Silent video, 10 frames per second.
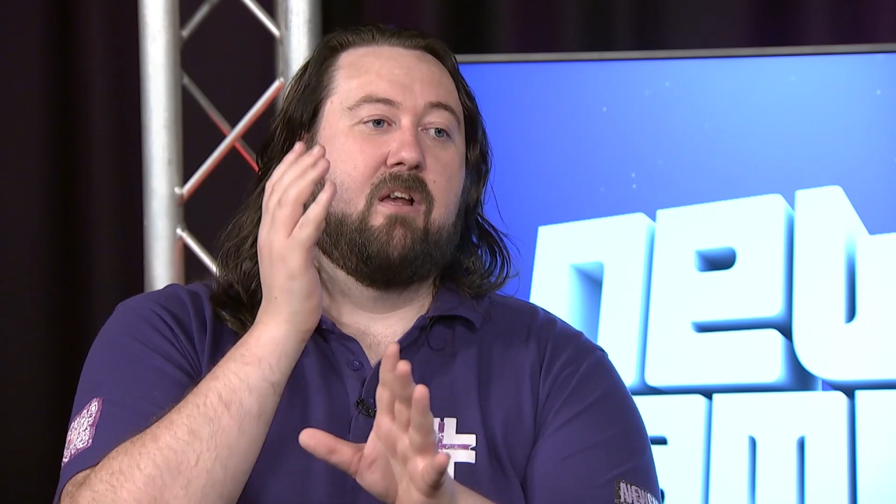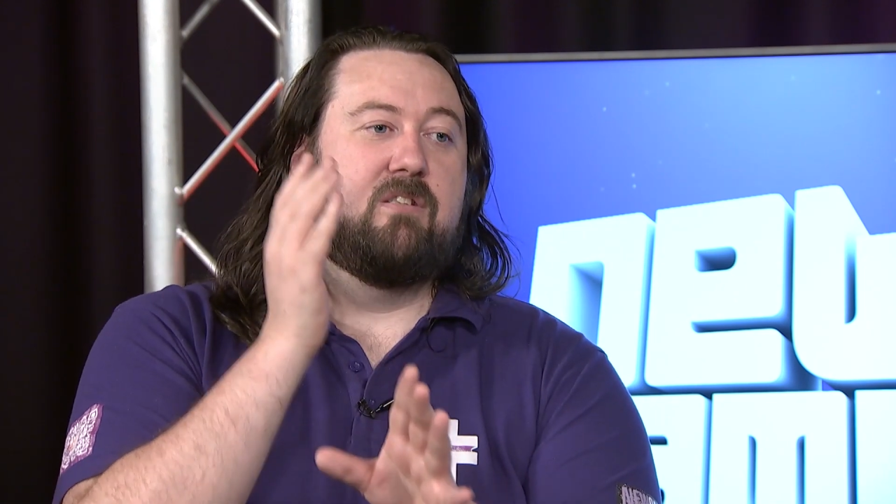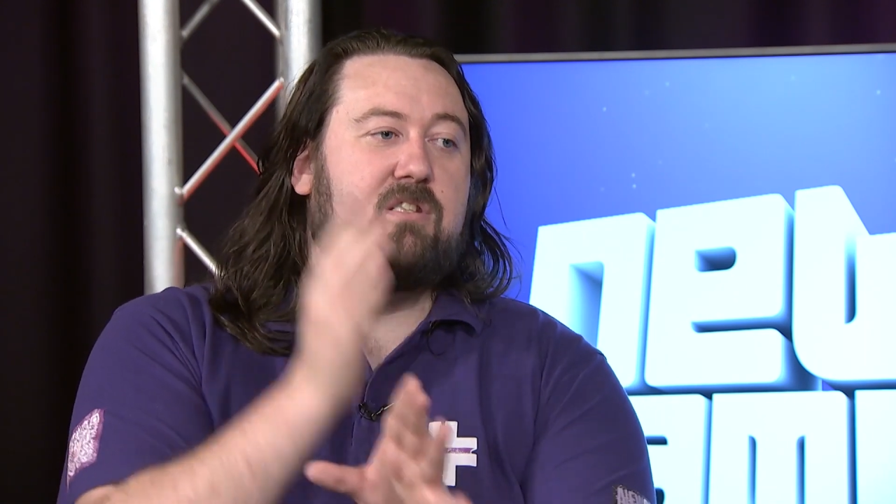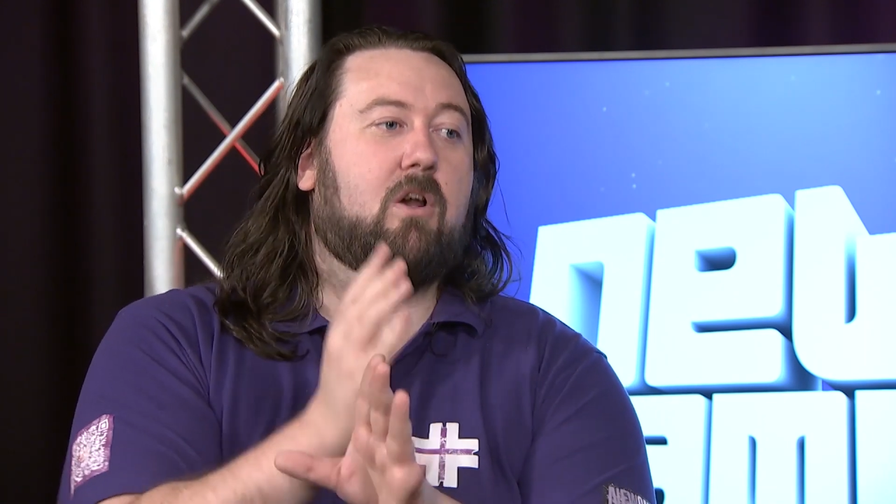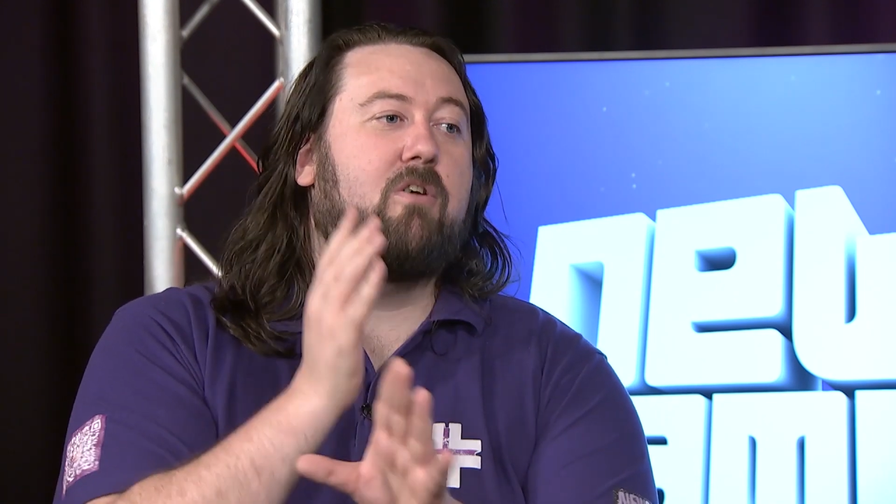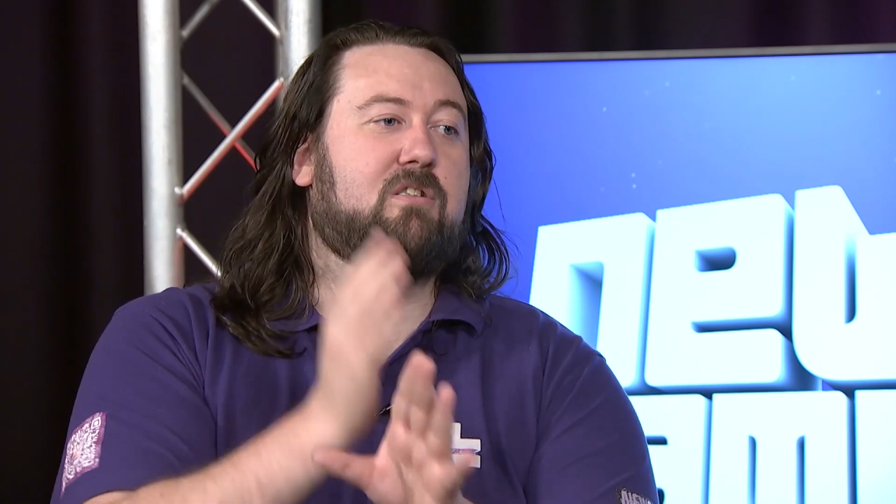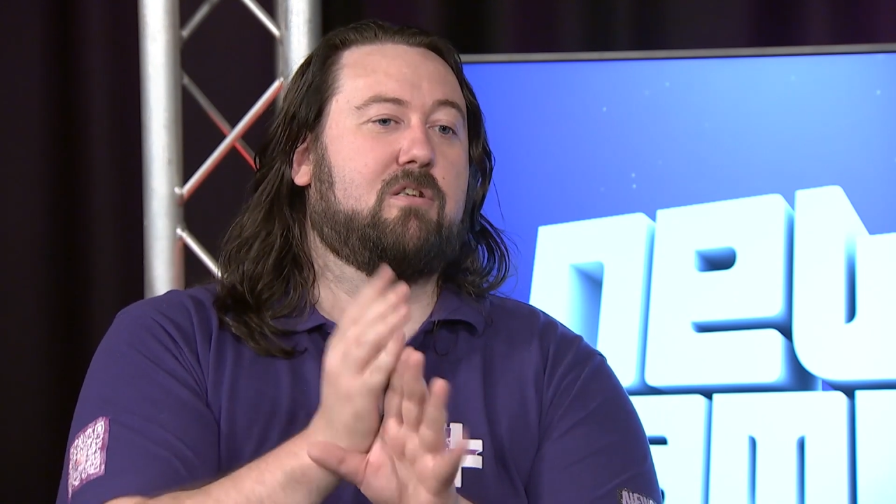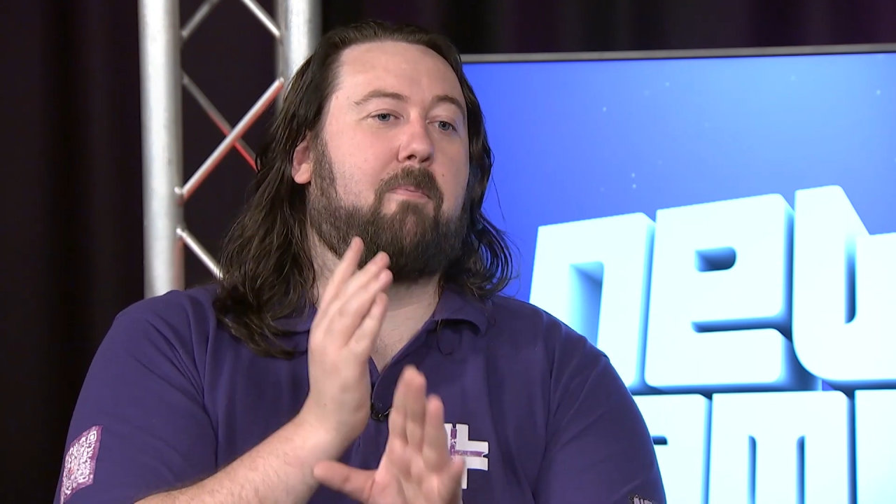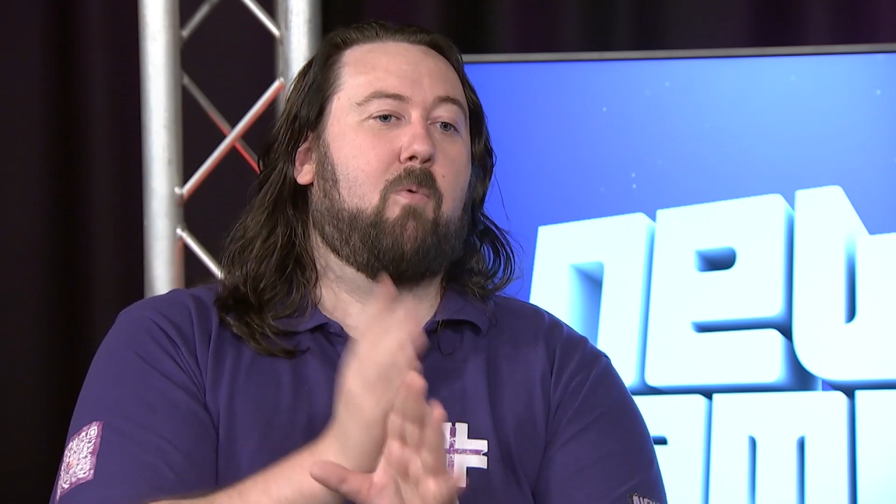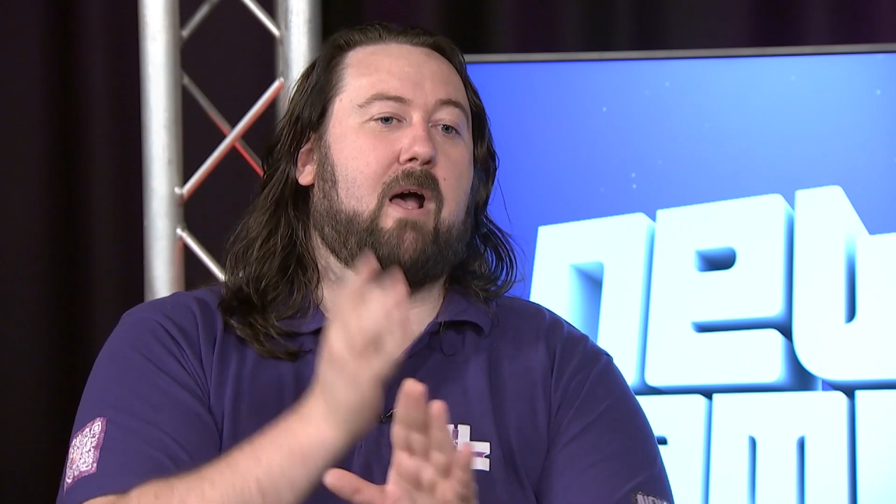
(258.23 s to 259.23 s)
so
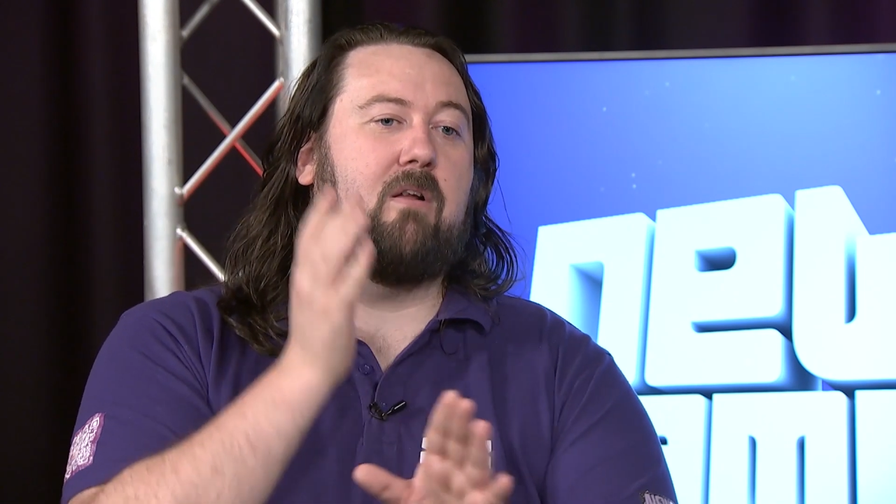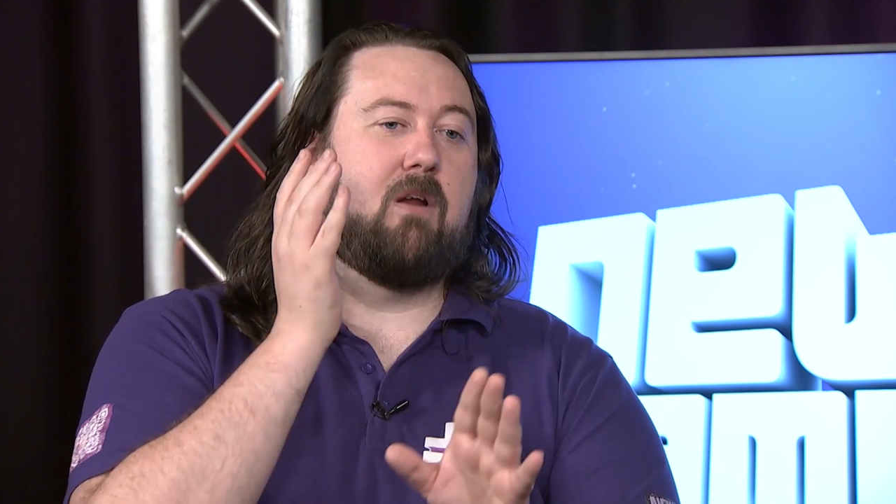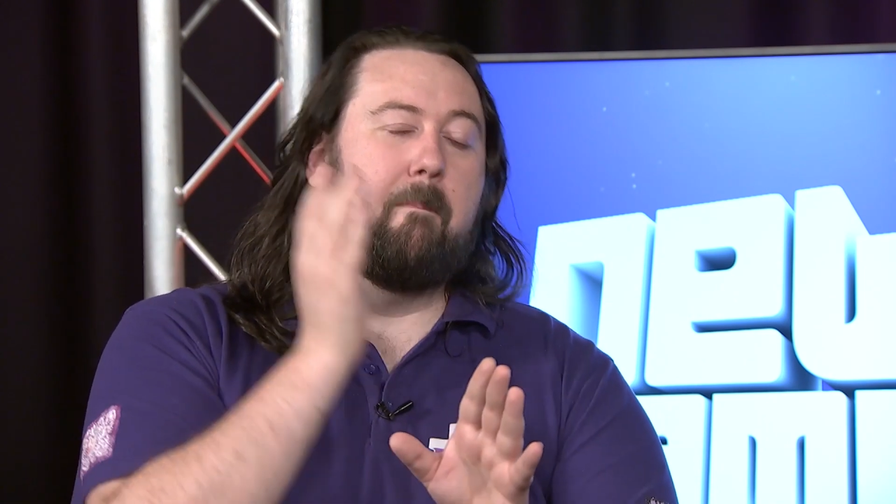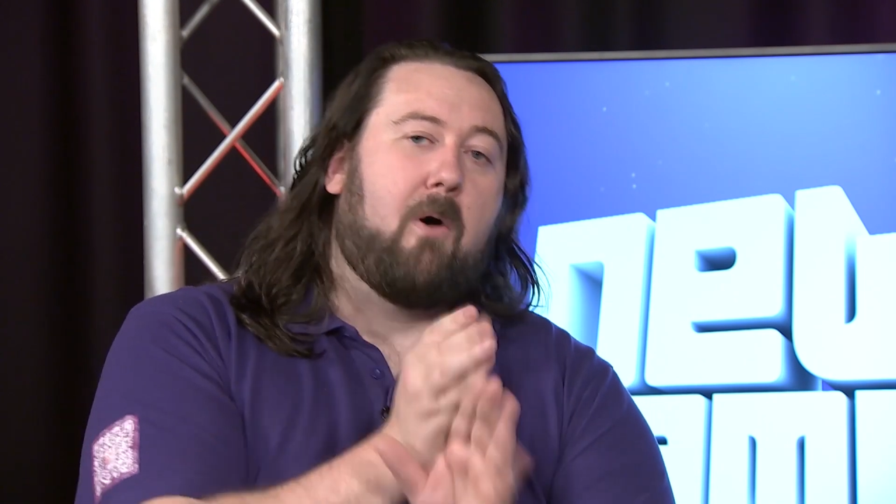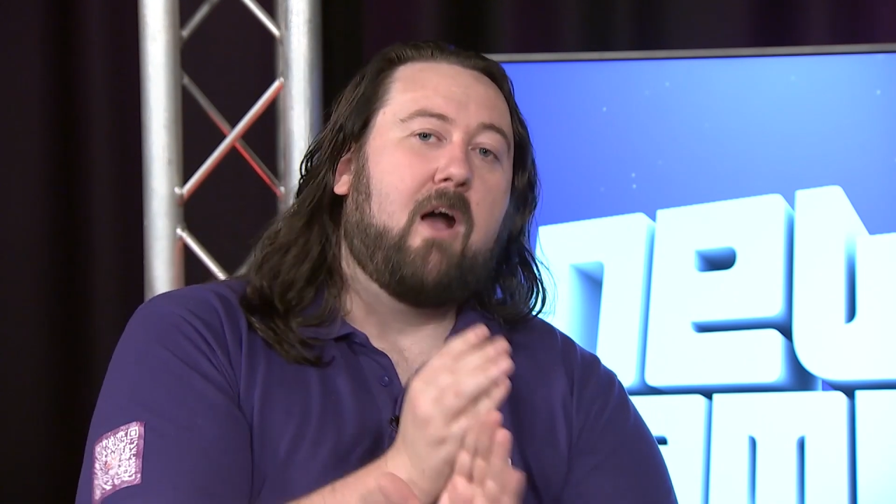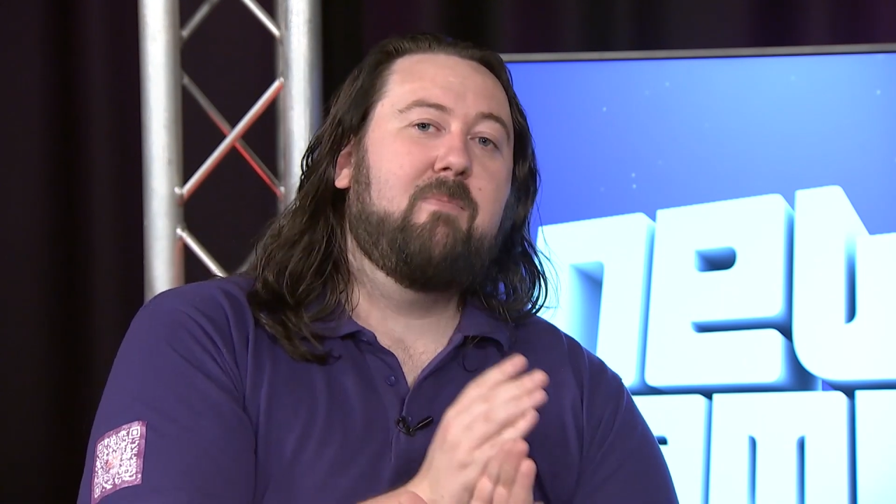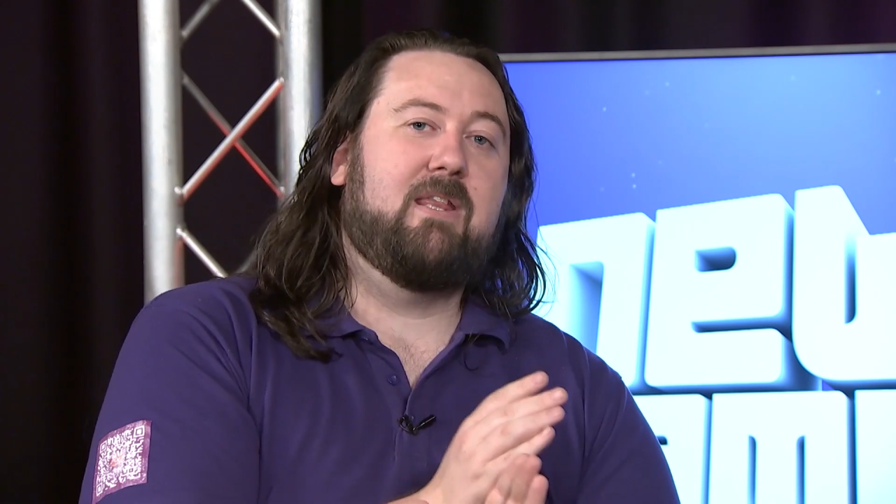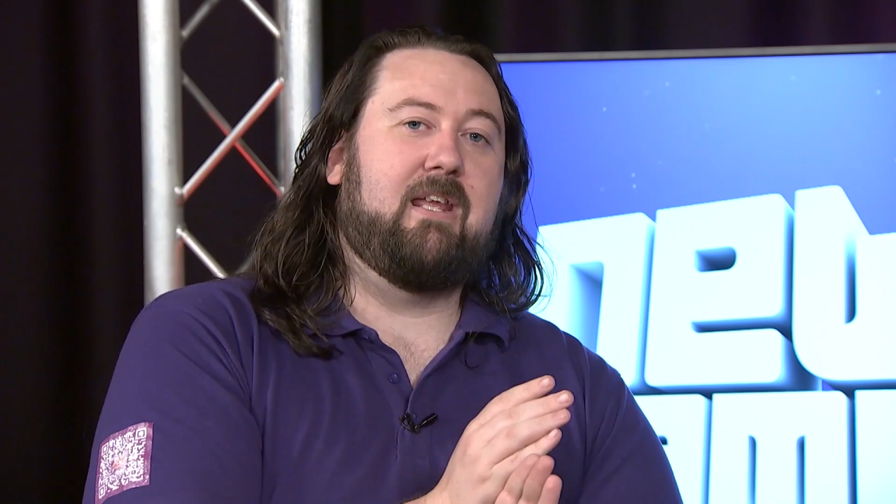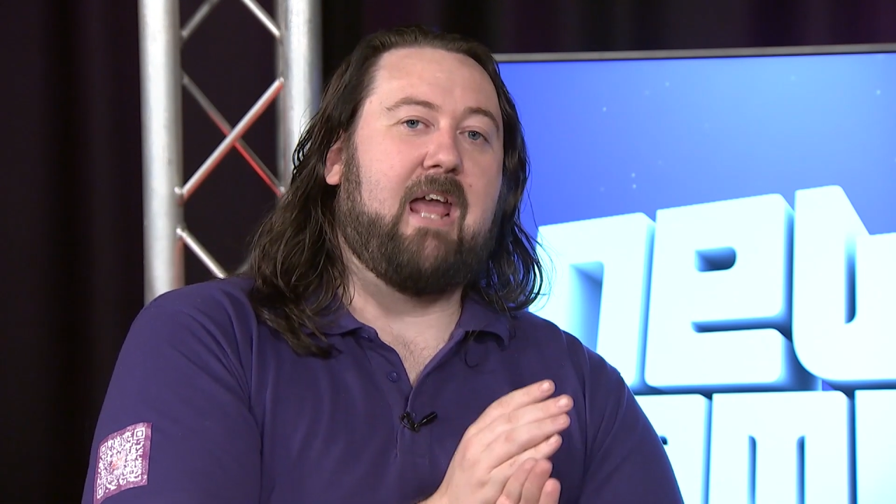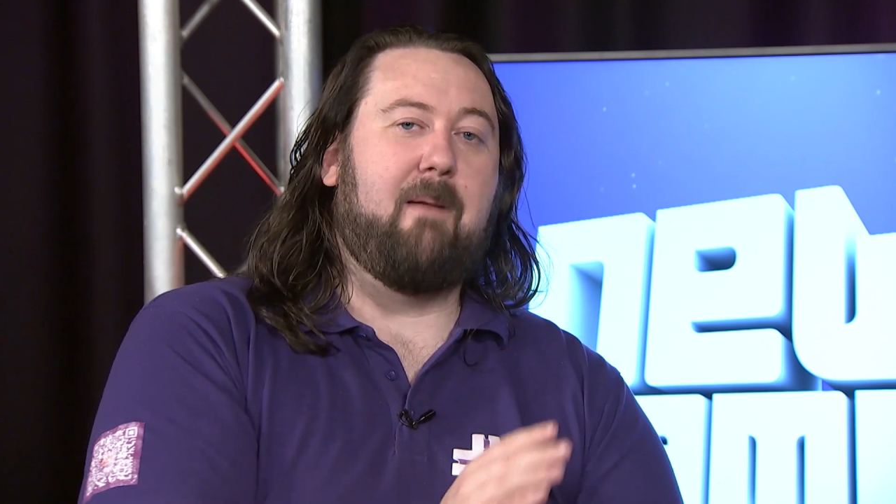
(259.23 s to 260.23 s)
super well, combined
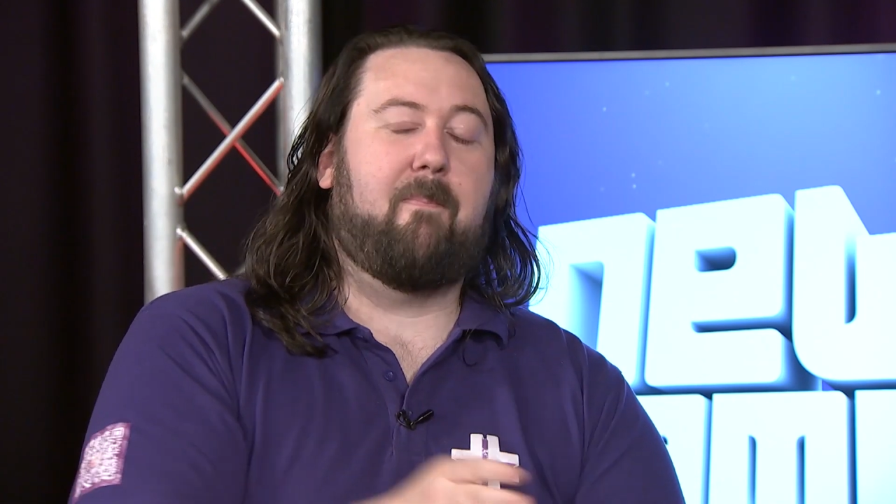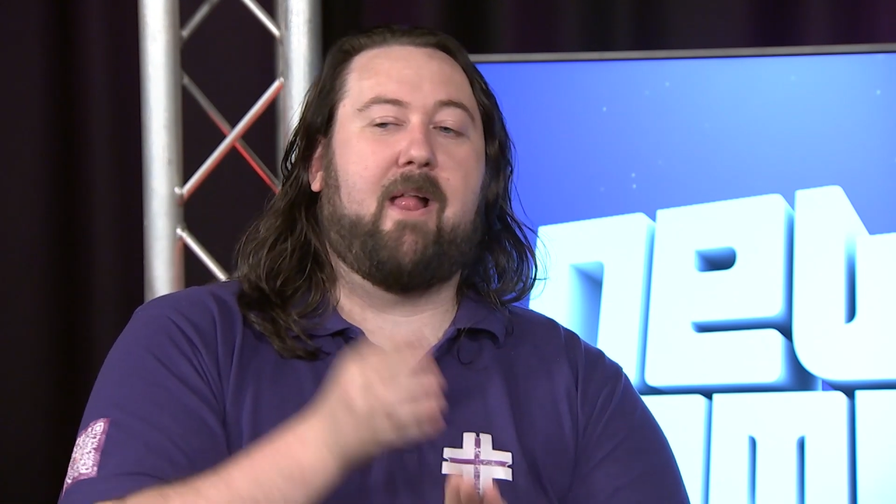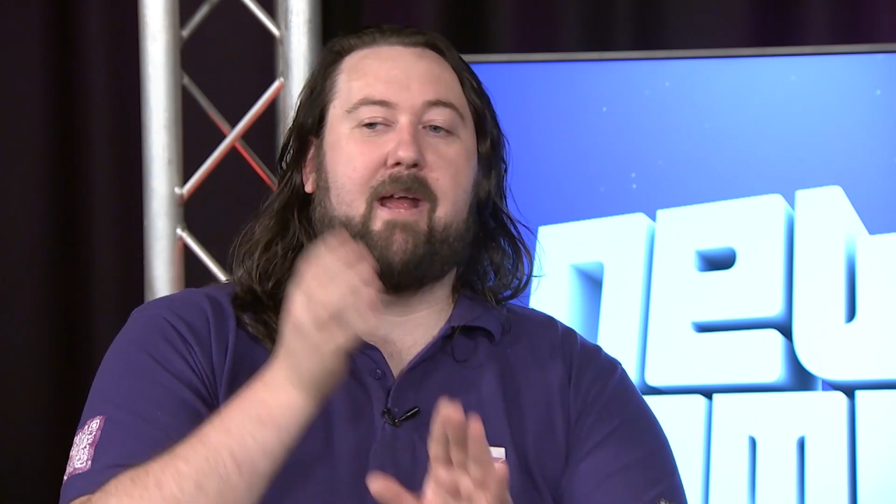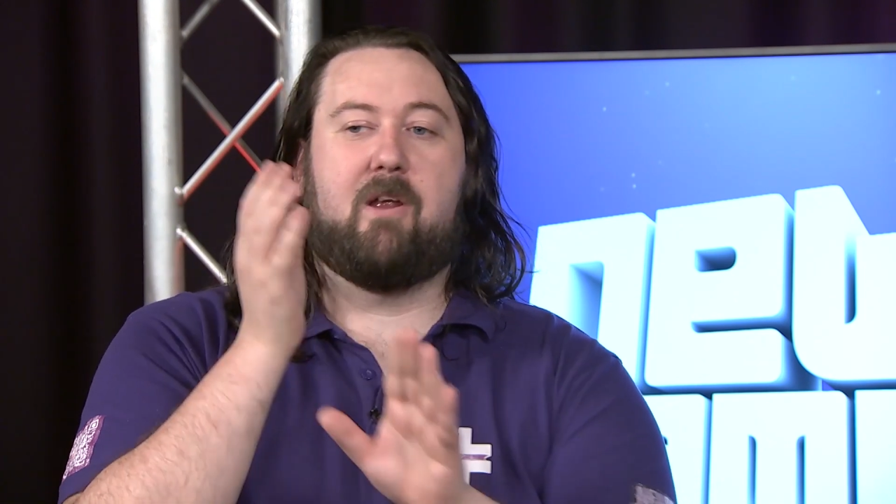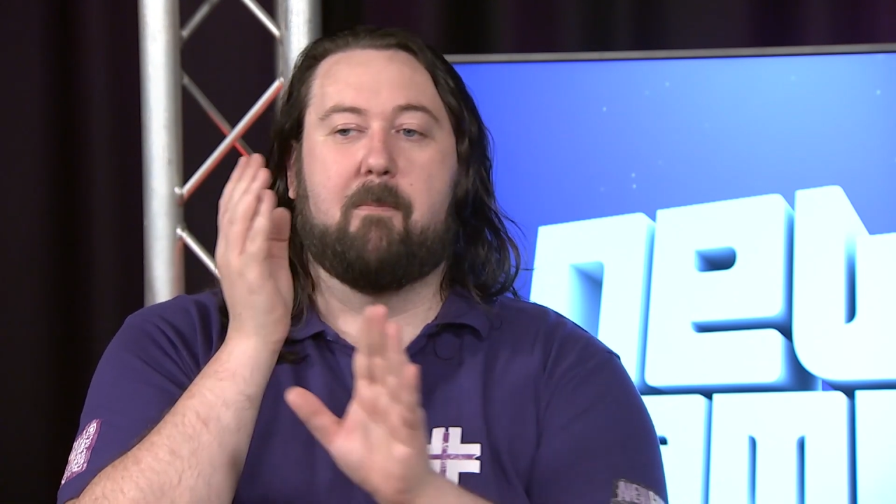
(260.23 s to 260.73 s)
with the gameplay,